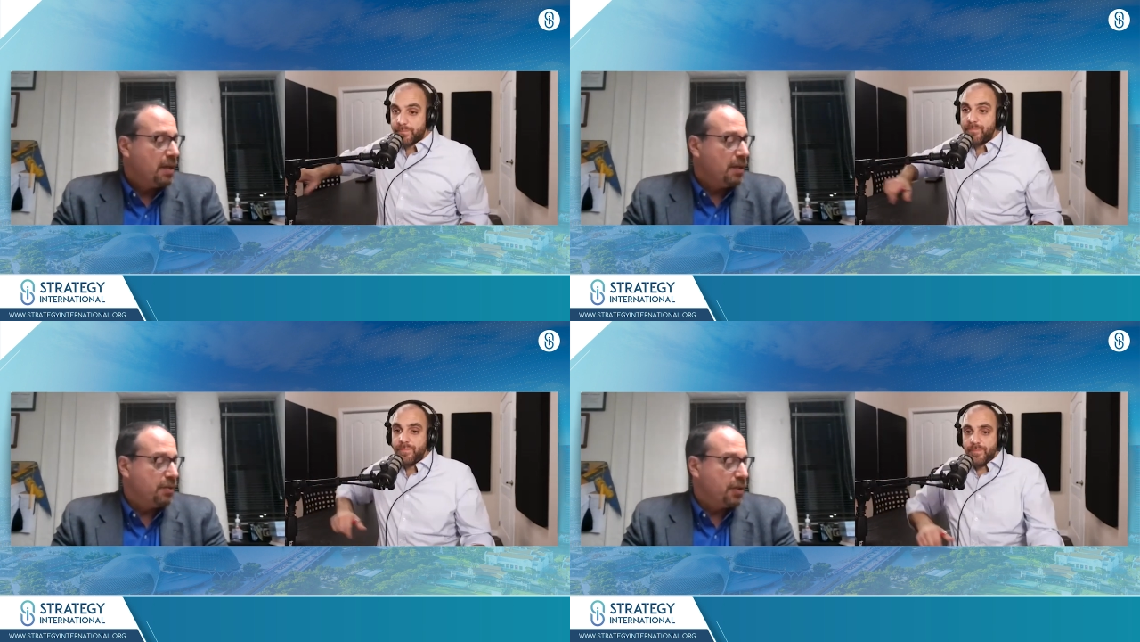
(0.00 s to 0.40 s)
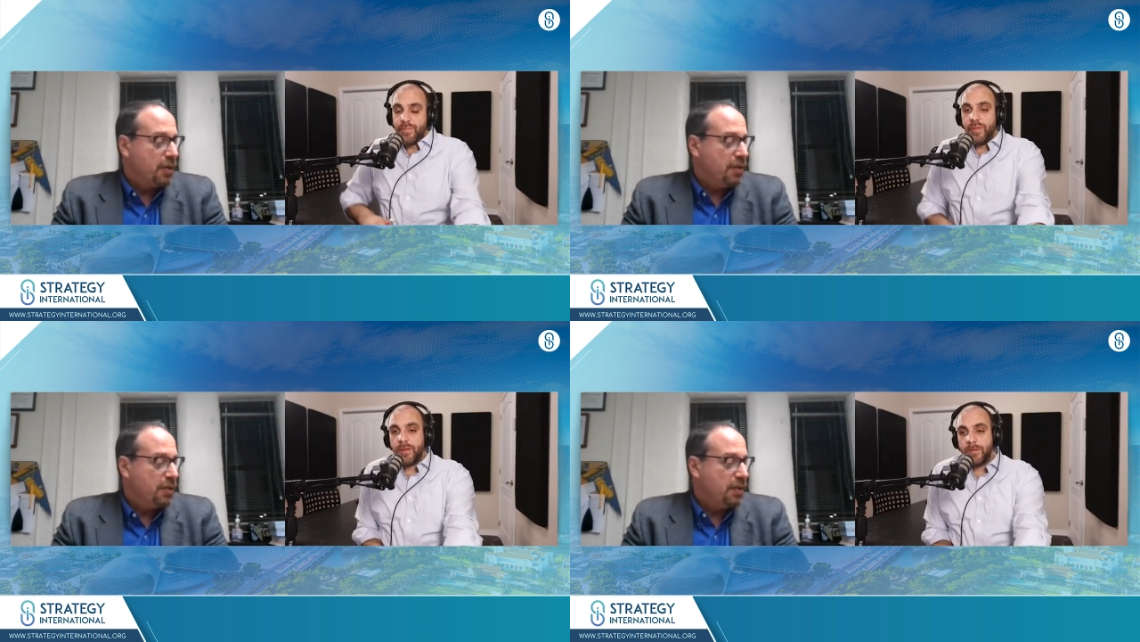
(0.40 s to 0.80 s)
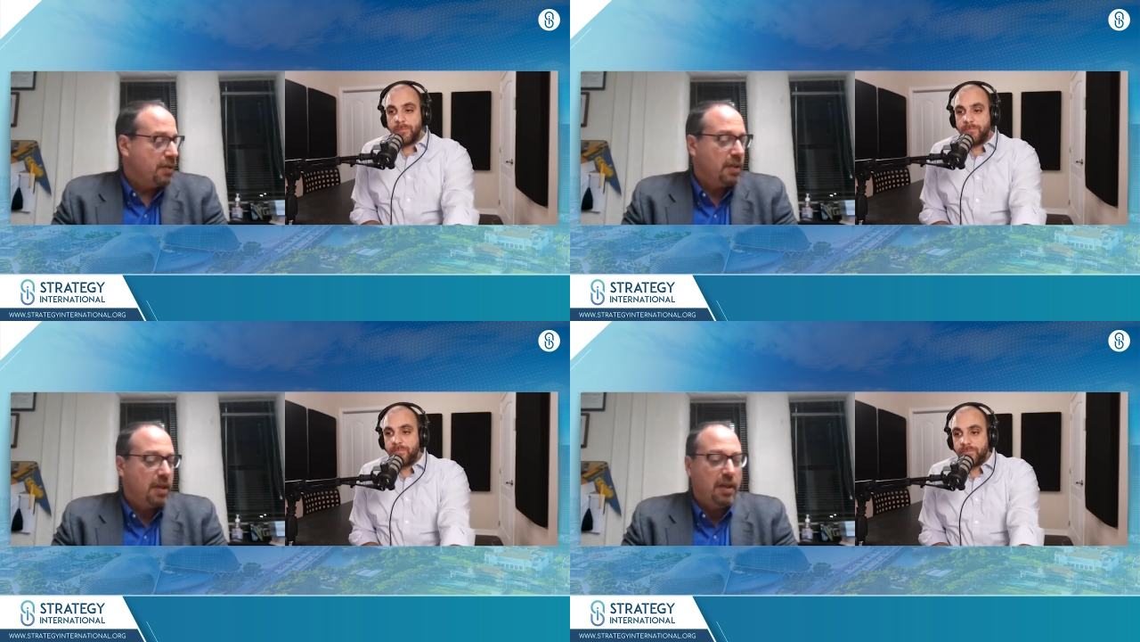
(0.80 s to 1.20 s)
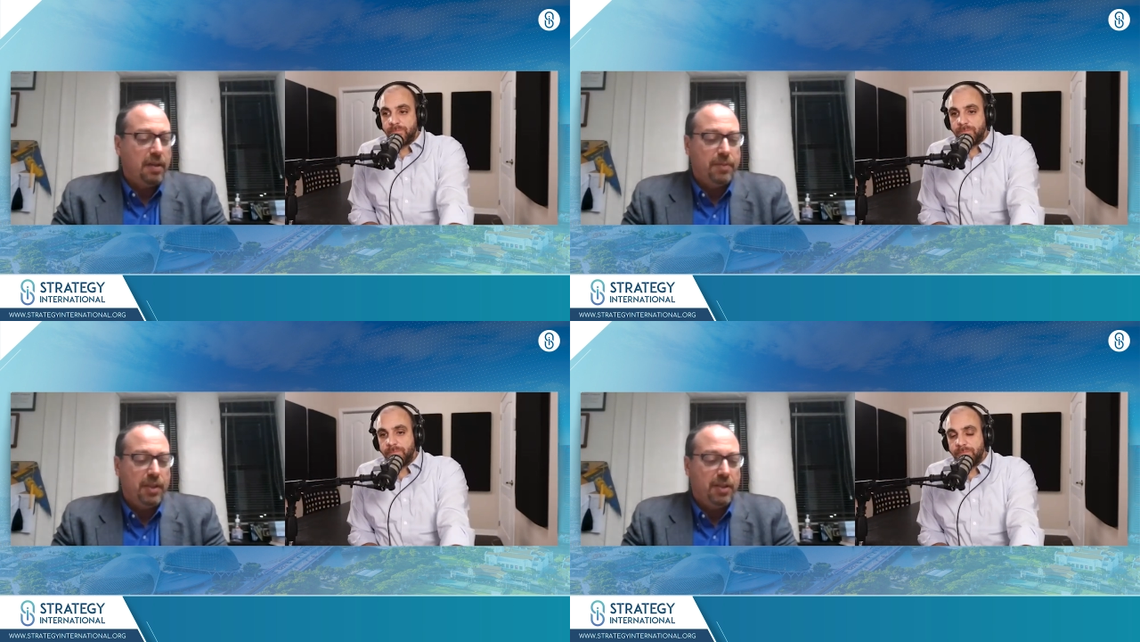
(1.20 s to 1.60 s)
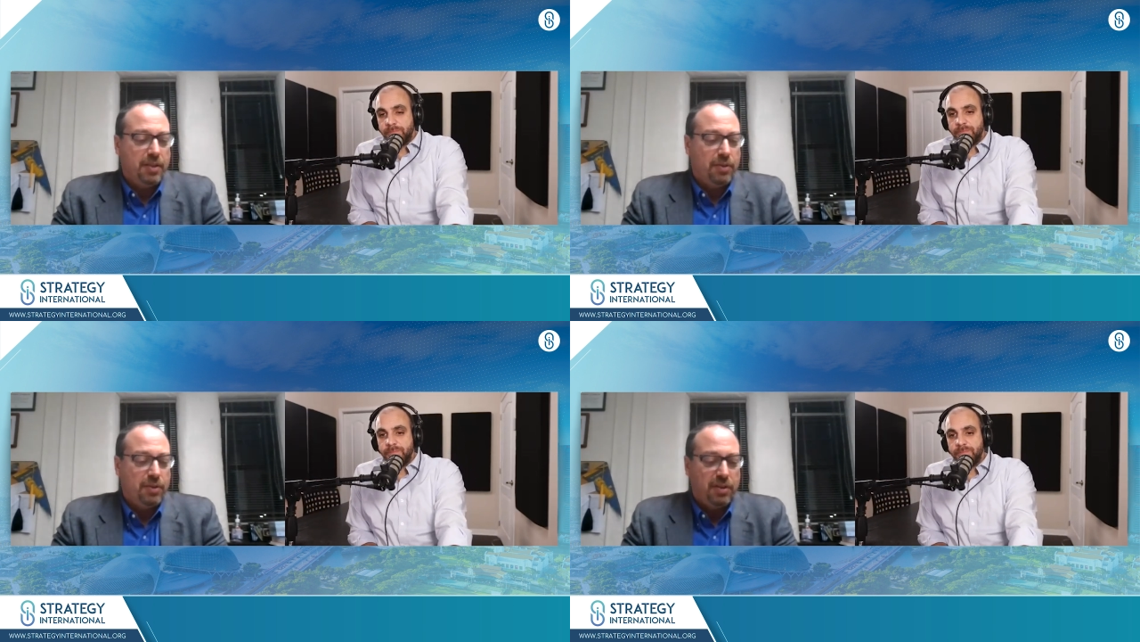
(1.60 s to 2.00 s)
Speaker 1: into the Soviet Union. You know,
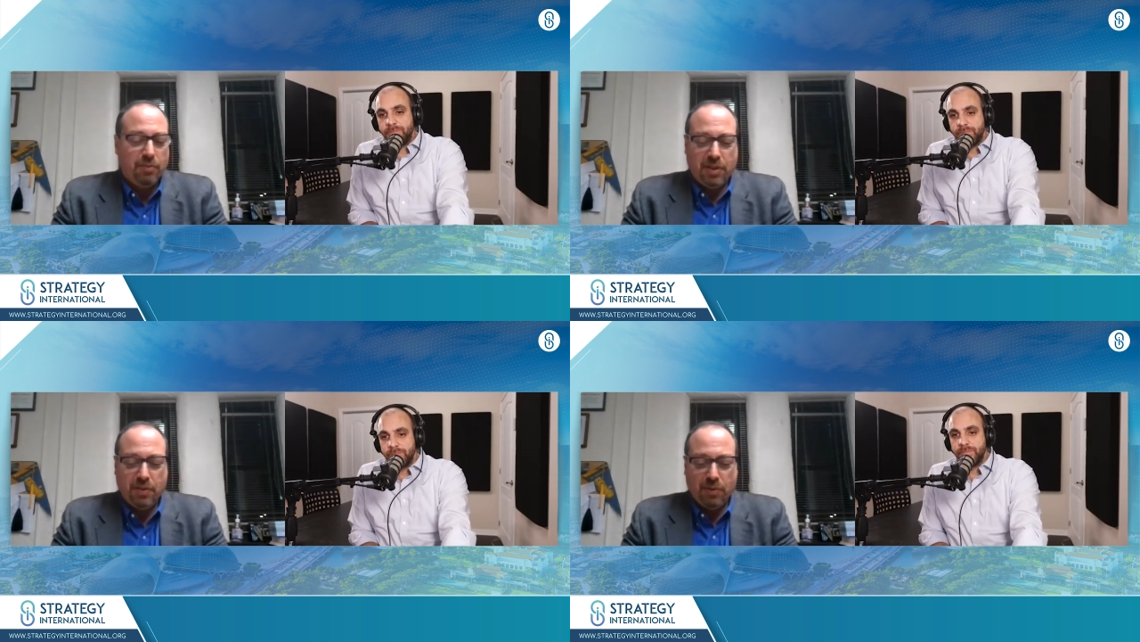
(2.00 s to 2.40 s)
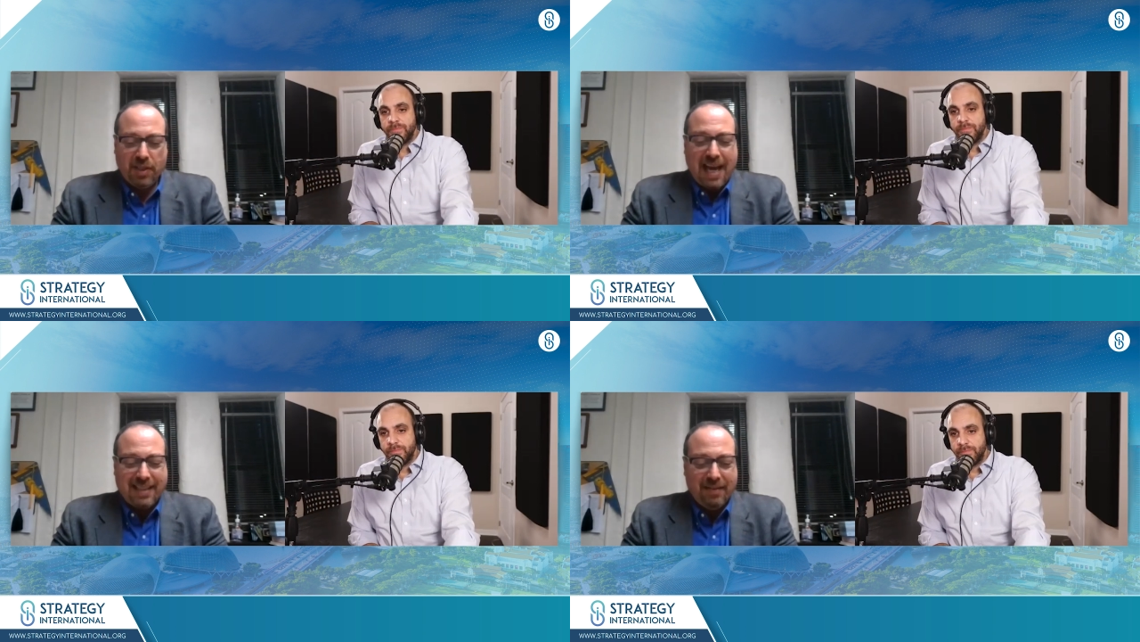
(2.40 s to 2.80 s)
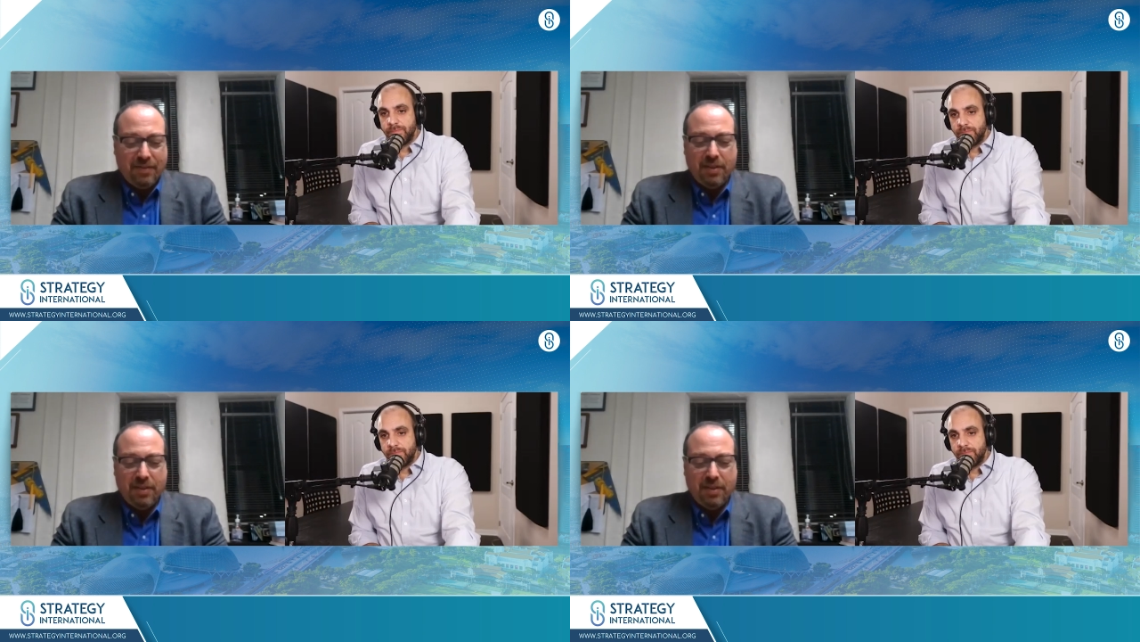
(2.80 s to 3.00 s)
she was active.